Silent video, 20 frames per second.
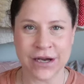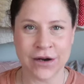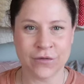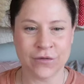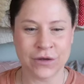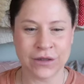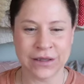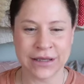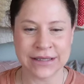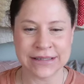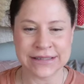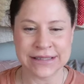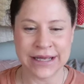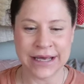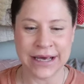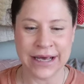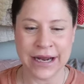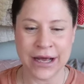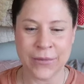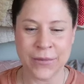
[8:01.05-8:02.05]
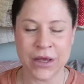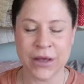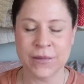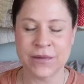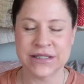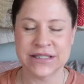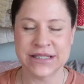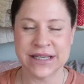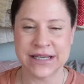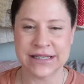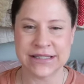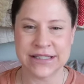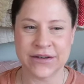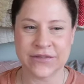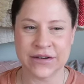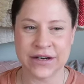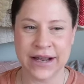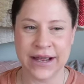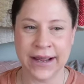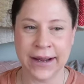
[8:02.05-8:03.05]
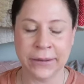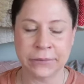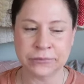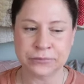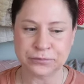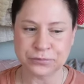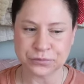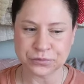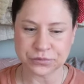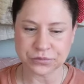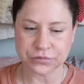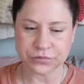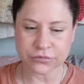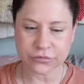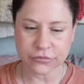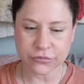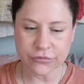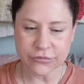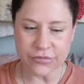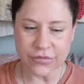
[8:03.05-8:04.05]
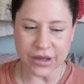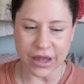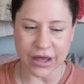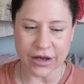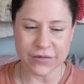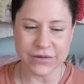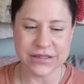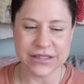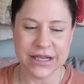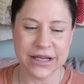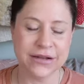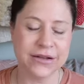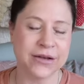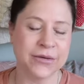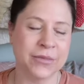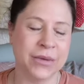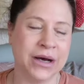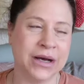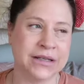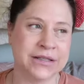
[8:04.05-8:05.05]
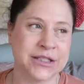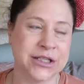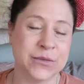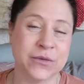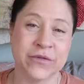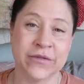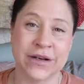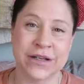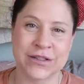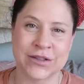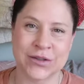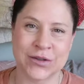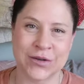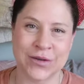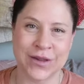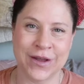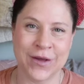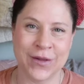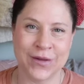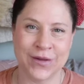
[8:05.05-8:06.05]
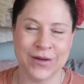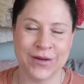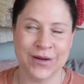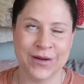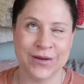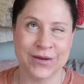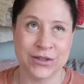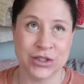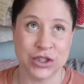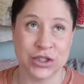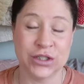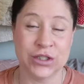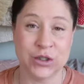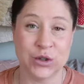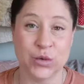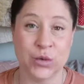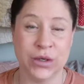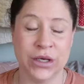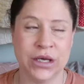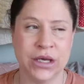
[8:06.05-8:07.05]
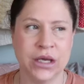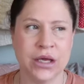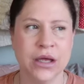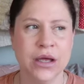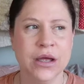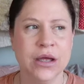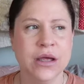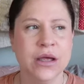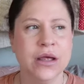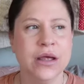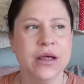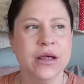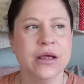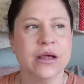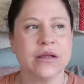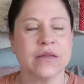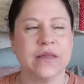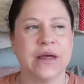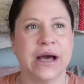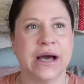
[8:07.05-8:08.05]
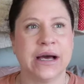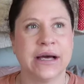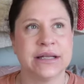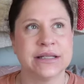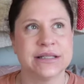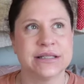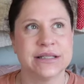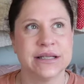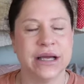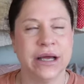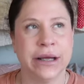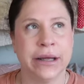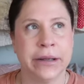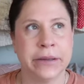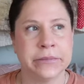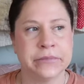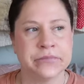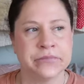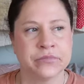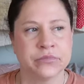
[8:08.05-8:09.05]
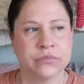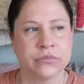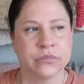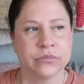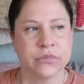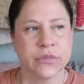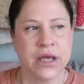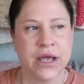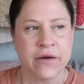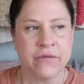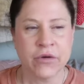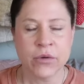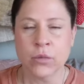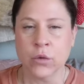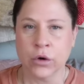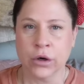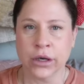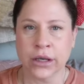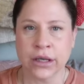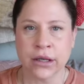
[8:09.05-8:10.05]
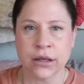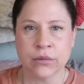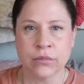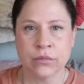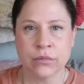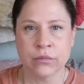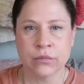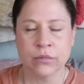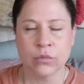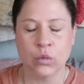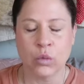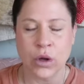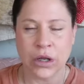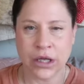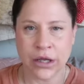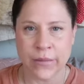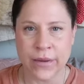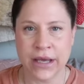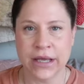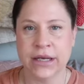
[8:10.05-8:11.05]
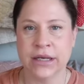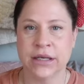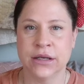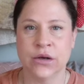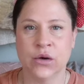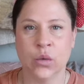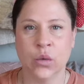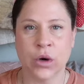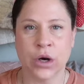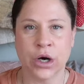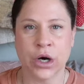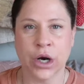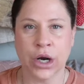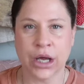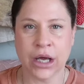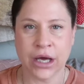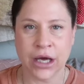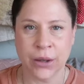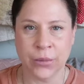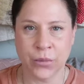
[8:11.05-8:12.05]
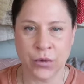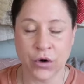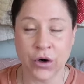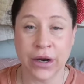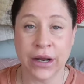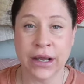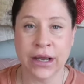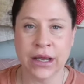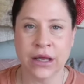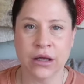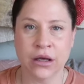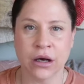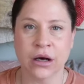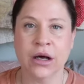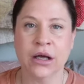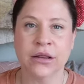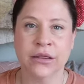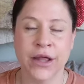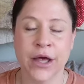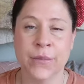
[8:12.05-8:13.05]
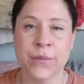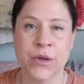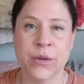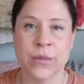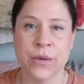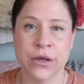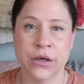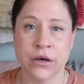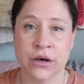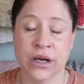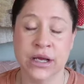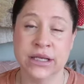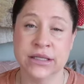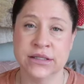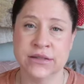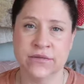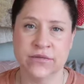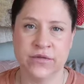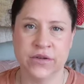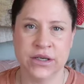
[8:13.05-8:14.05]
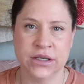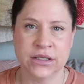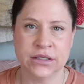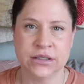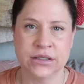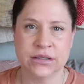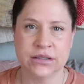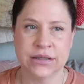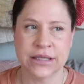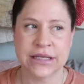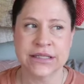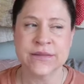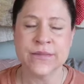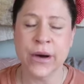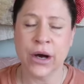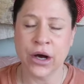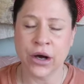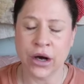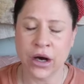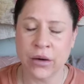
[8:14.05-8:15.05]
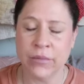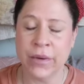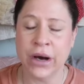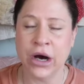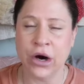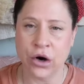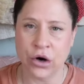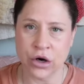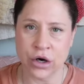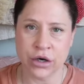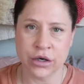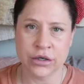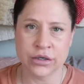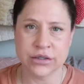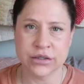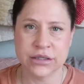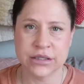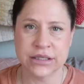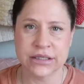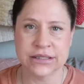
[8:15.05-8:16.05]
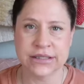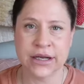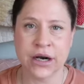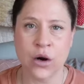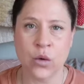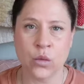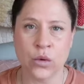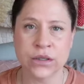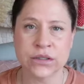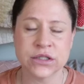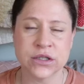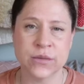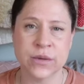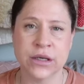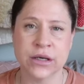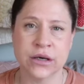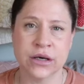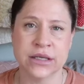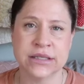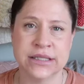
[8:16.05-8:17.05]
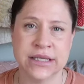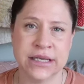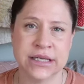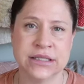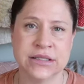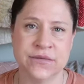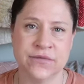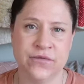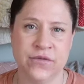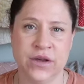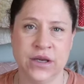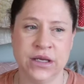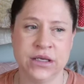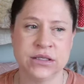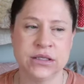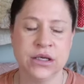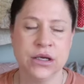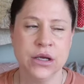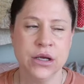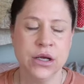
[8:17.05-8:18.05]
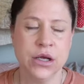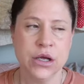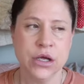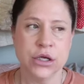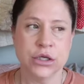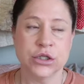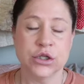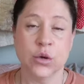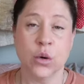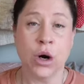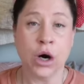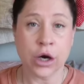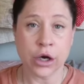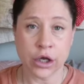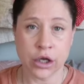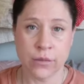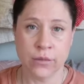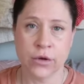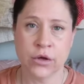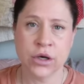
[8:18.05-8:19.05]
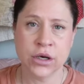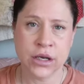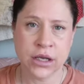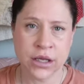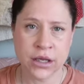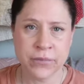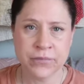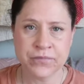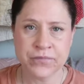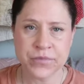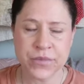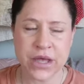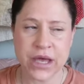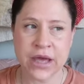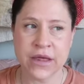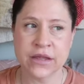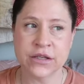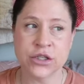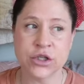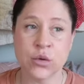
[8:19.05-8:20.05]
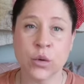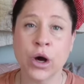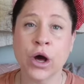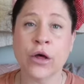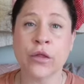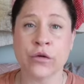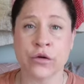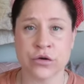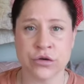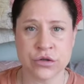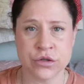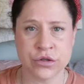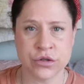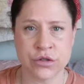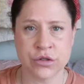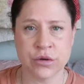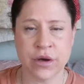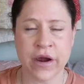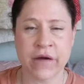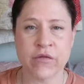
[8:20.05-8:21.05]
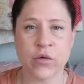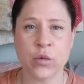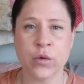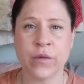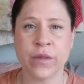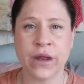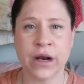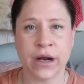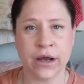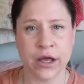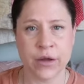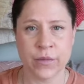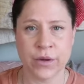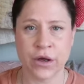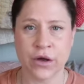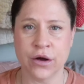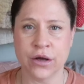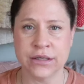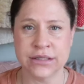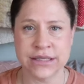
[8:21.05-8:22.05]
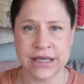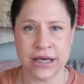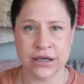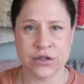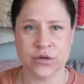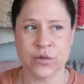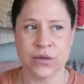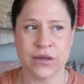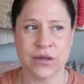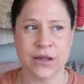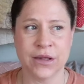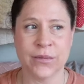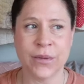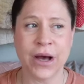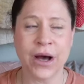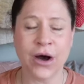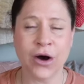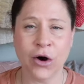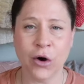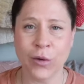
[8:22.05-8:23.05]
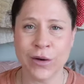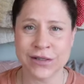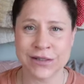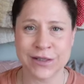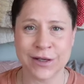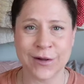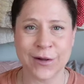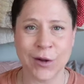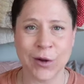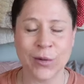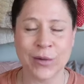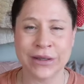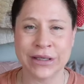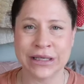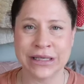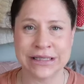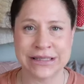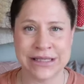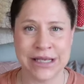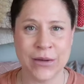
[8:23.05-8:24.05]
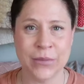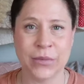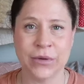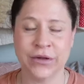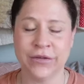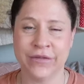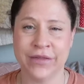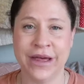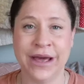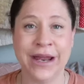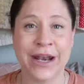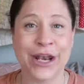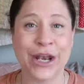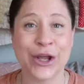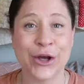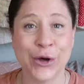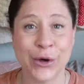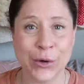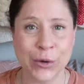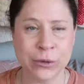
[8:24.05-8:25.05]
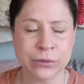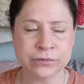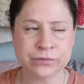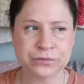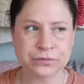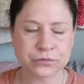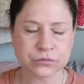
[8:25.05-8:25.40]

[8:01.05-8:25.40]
I realize that. I make mistakes every day. I was telling my supervisor the just this week that um, every morning while I'm headed into work, I pray, "God, let me be your hands and feet." That's my, my heart, is that I want to be God's hands and feet to our community and to others. So everyone that I come in contact with. Am I always a glowing example of that? No.